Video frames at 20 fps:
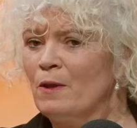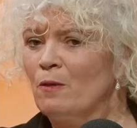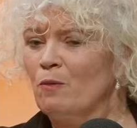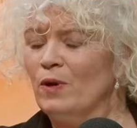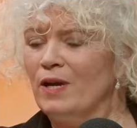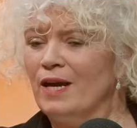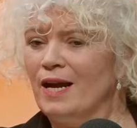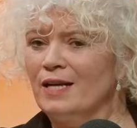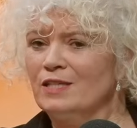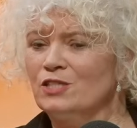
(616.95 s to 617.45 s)

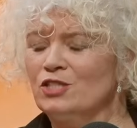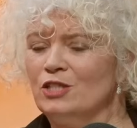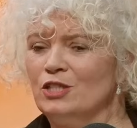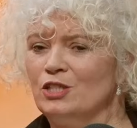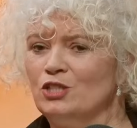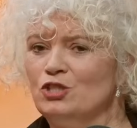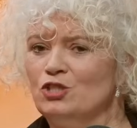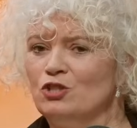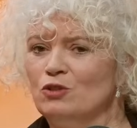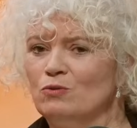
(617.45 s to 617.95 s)
we
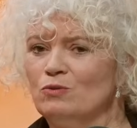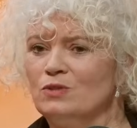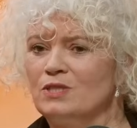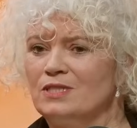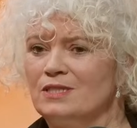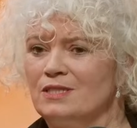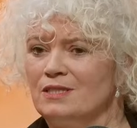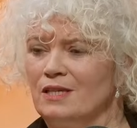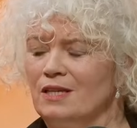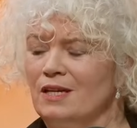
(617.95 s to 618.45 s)
actually don't
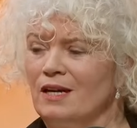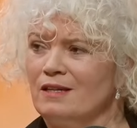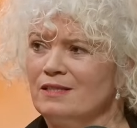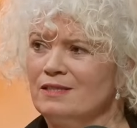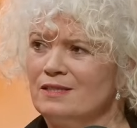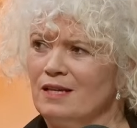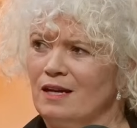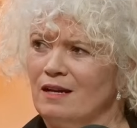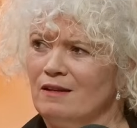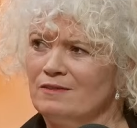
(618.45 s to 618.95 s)
see
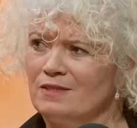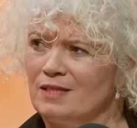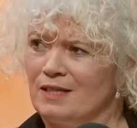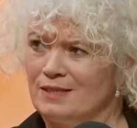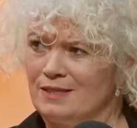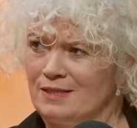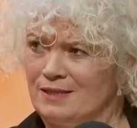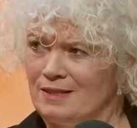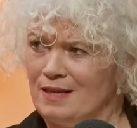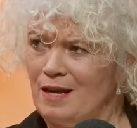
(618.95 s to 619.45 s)
ourselves
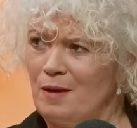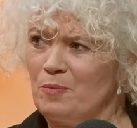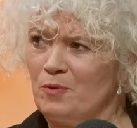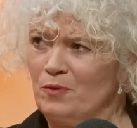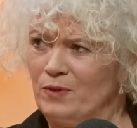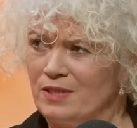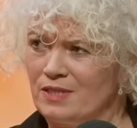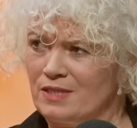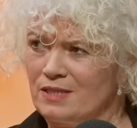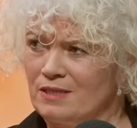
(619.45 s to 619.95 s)
as
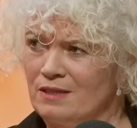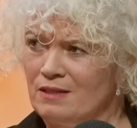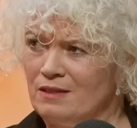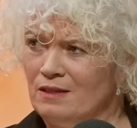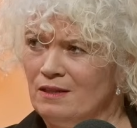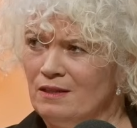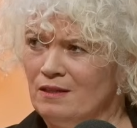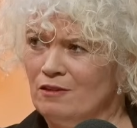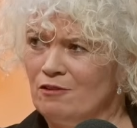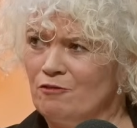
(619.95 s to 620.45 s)
separate
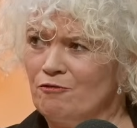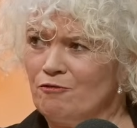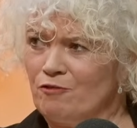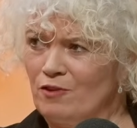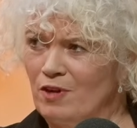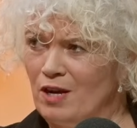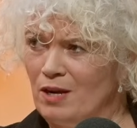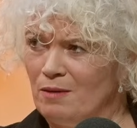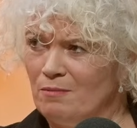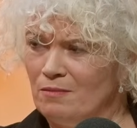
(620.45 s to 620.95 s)

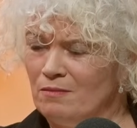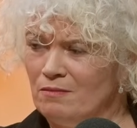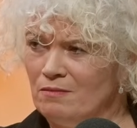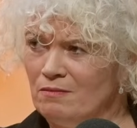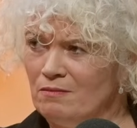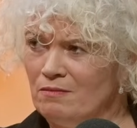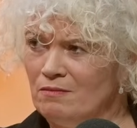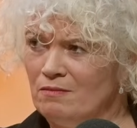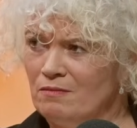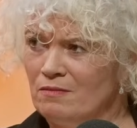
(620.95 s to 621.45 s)
from
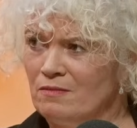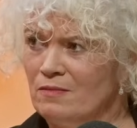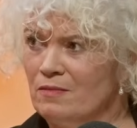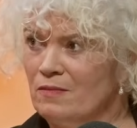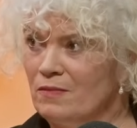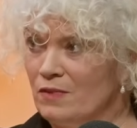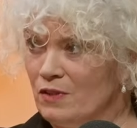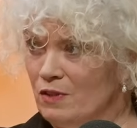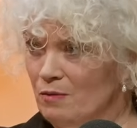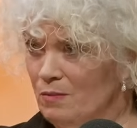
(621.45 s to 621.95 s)

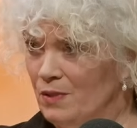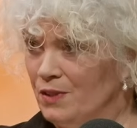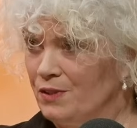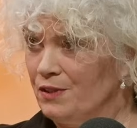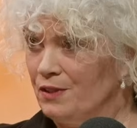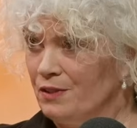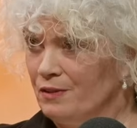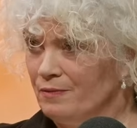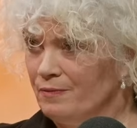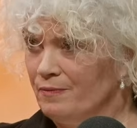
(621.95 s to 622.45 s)
the
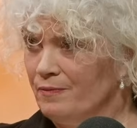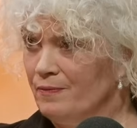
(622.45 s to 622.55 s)
mother.